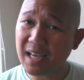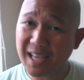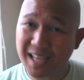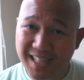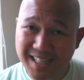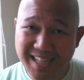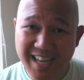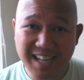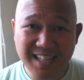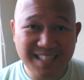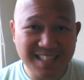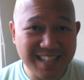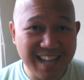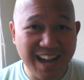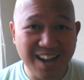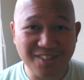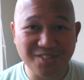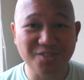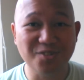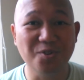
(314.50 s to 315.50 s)
It gets
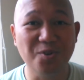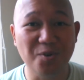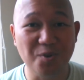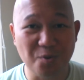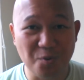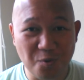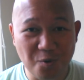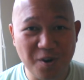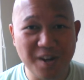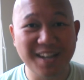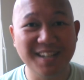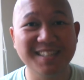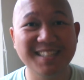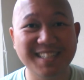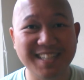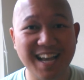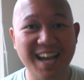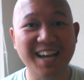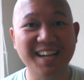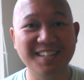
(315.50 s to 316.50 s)
down to a real
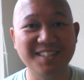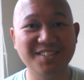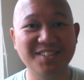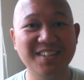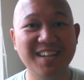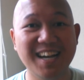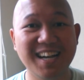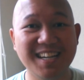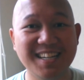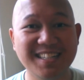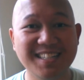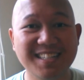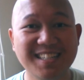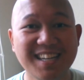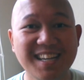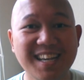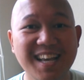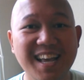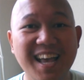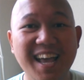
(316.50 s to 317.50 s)
science, you guys.
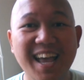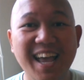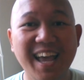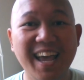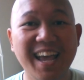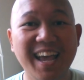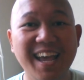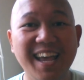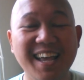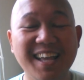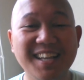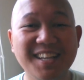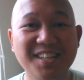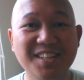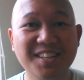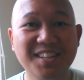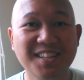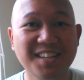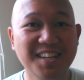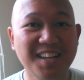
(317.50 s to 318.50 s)

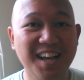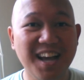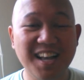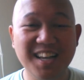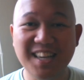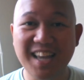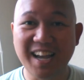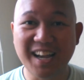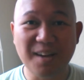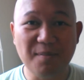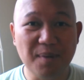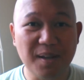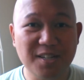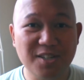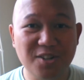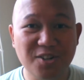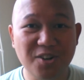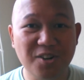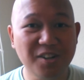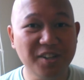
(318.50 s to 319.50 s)
And like I
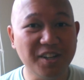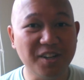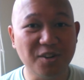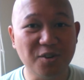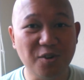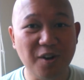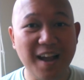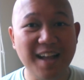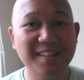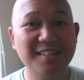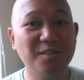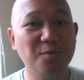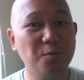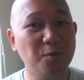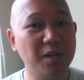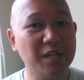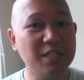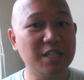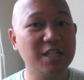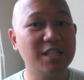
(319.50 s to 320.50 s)
mentioned earlier, granted,
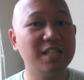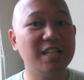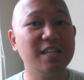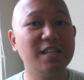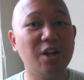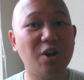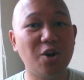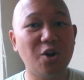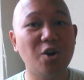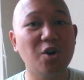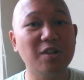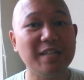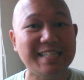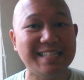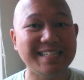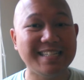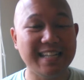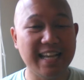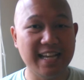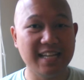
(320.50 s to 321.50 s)
we're just in the early
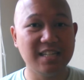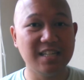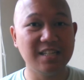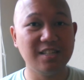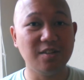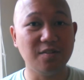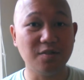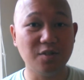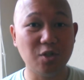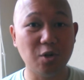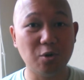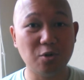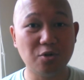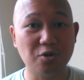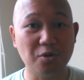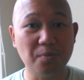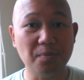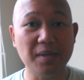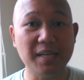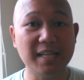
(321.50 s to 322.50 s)
stages of
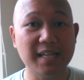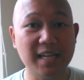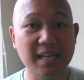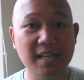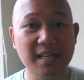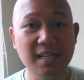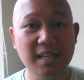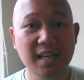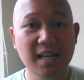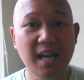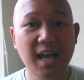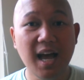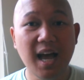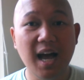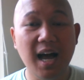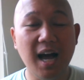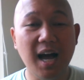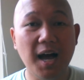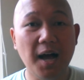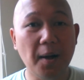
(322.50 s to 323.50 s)
social media,
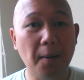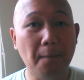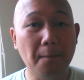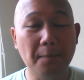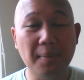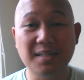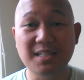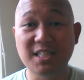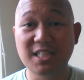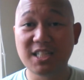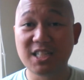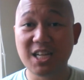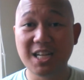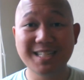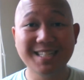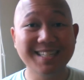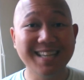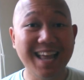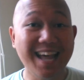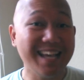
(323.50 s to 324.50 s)
but
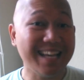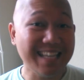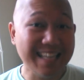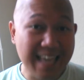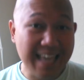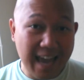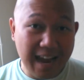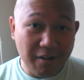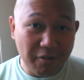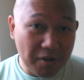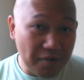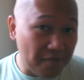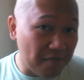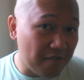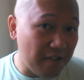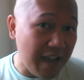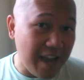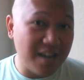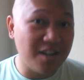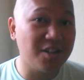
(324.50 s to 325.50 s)
just like Gary
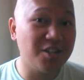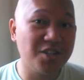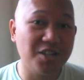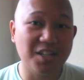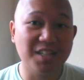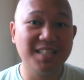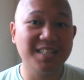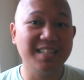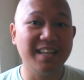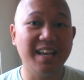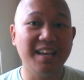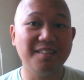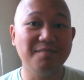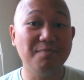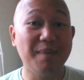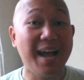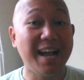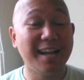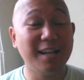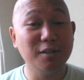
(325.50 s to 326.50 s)
Vaynerchuk said
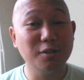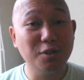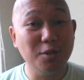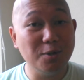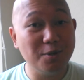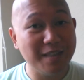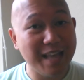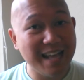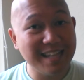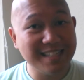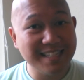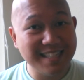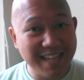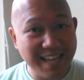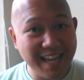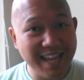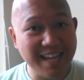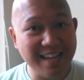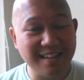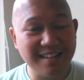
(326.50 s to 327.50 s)
back in
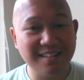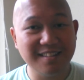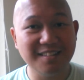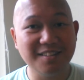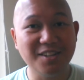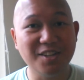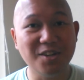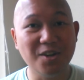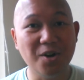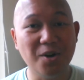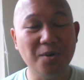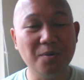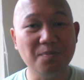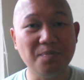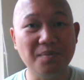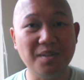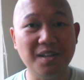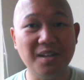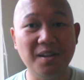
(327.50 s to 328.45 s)
2008, you know,